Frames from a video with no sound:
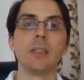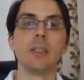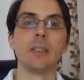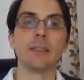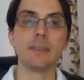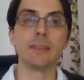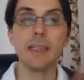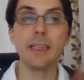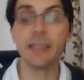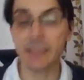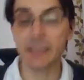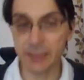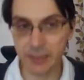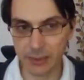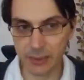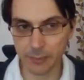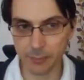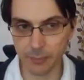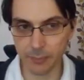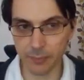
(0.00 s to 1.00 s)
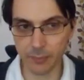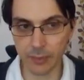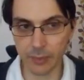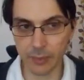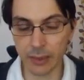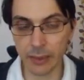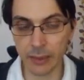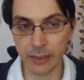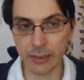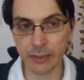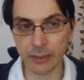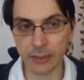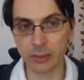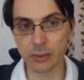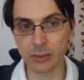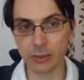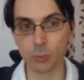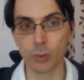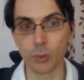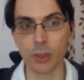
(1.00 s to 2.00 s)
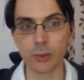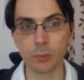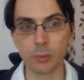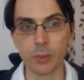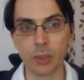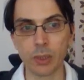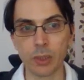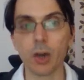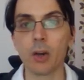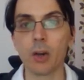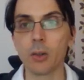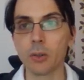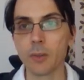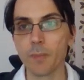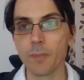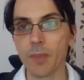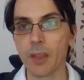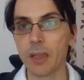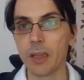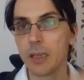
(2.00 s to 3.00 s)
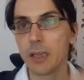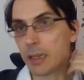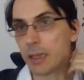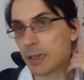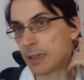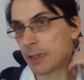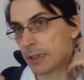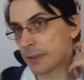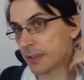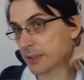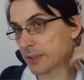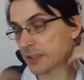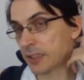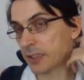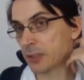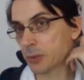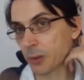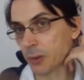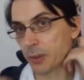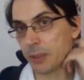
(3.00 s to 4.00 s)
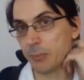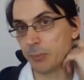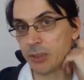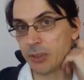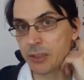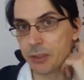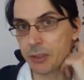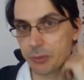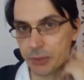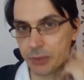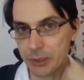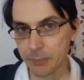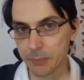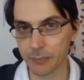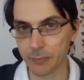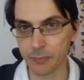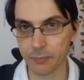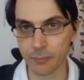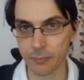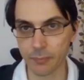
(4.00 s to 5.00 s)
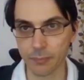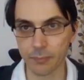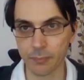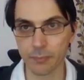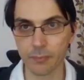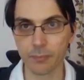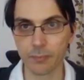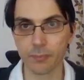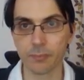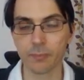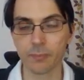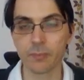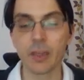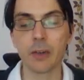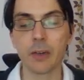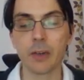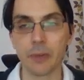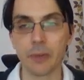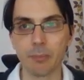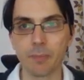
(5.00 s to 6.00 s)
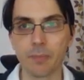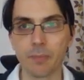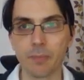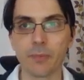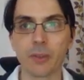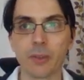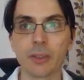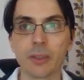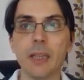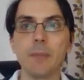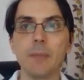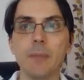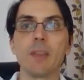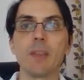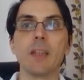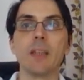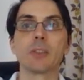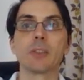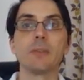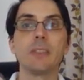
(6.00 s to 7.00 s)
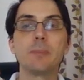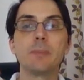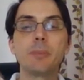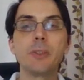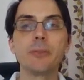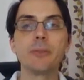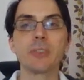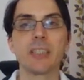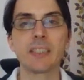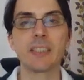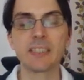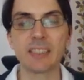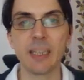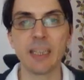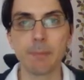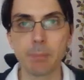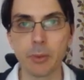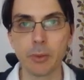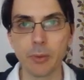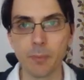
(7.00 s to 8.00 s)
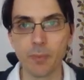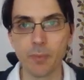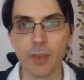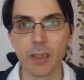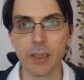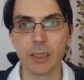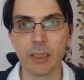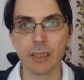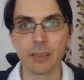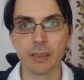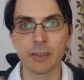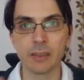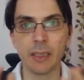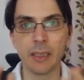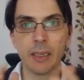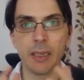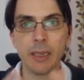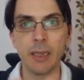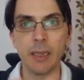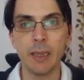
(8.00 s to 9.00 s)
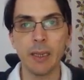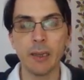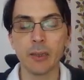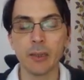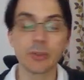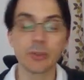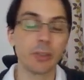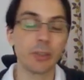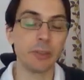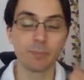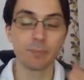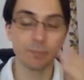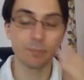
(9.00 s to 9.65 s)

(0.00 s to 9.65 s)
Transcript: This is what we call uh, the central limit theory theorem. Okay, so in the previous example, the, oh, sorry,